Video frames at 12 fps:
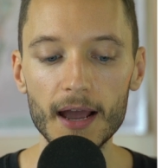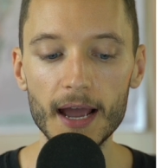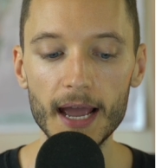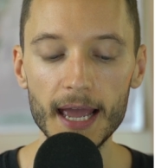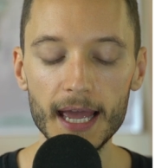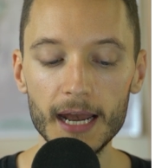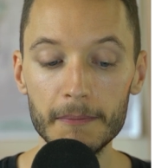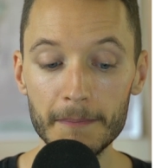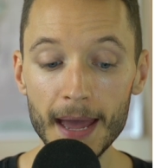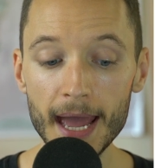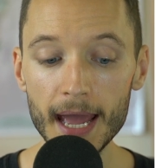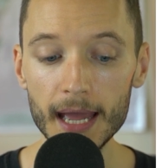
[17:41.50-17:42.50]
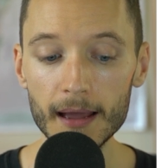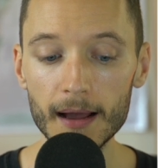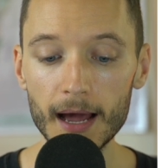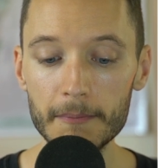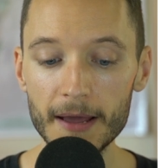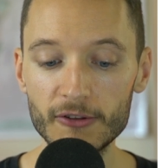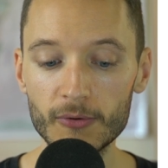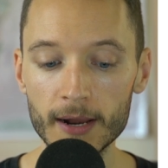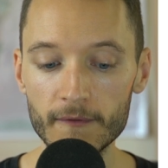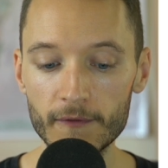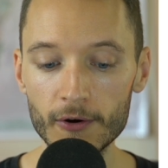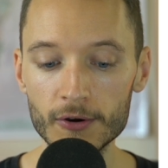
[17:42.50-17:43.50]
in May, on May
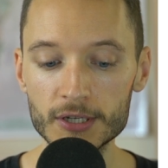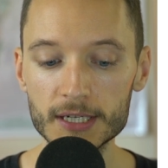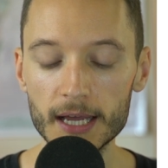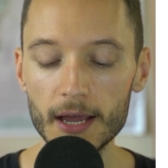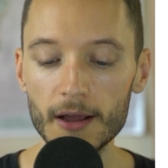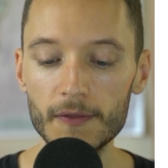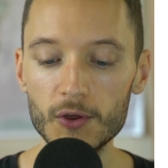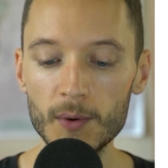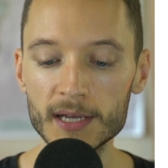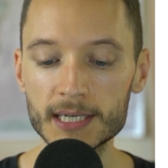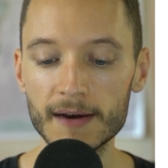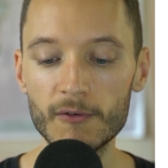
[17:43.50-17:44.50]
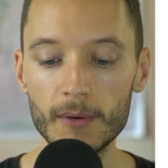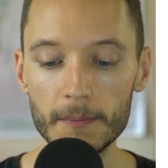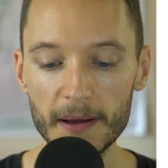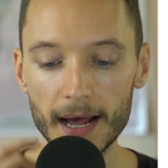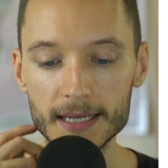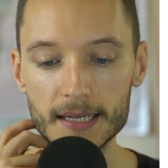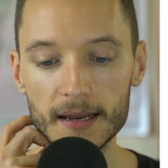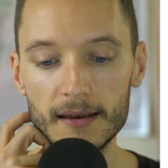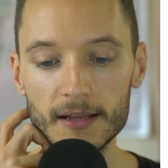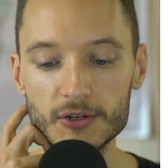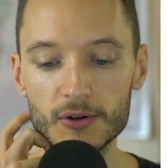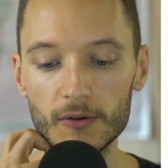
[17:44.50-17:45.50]
21st, the U.S. government passed an
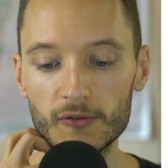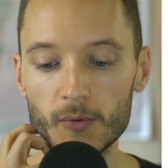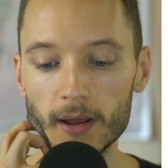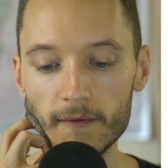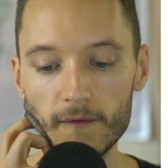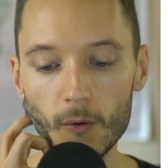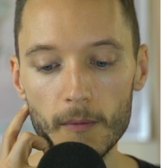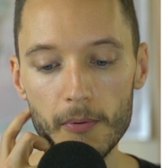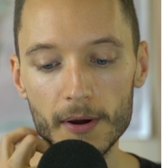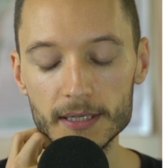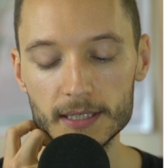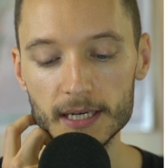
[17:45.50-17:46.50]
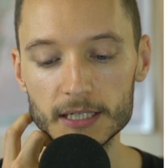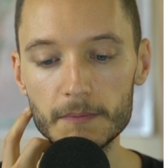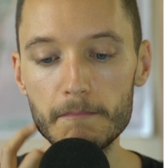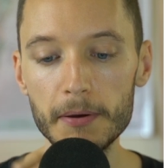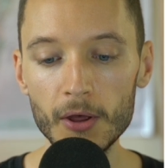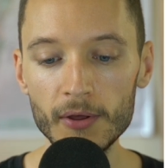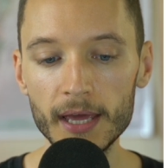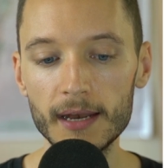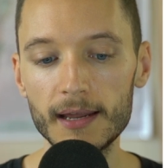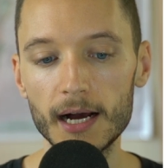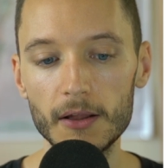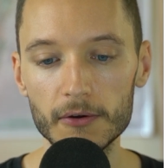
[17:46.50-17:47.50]
additional $24.6 billion
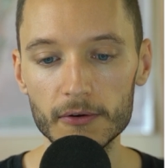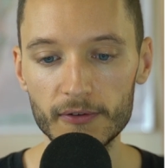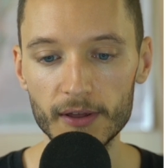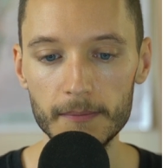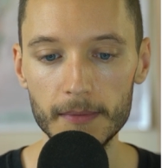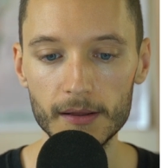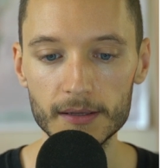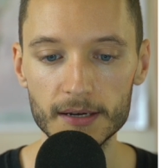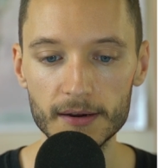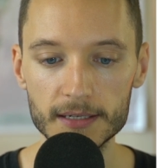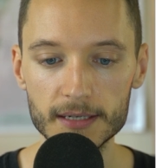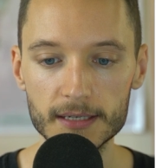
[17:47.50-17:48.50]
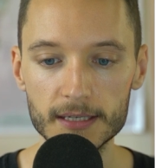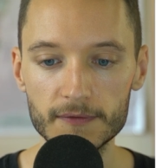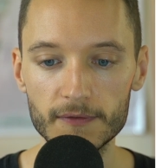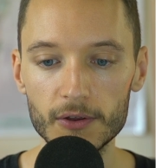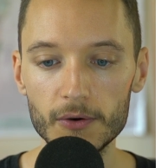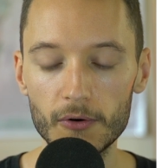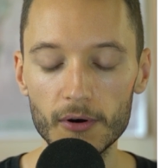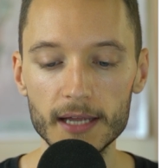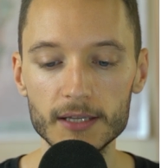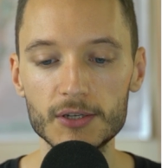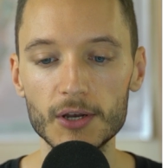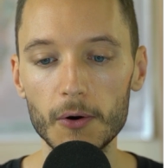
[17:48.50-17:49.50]
in military assistance for Ukraine.
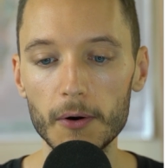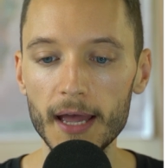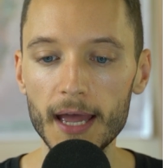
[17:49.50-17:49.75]
So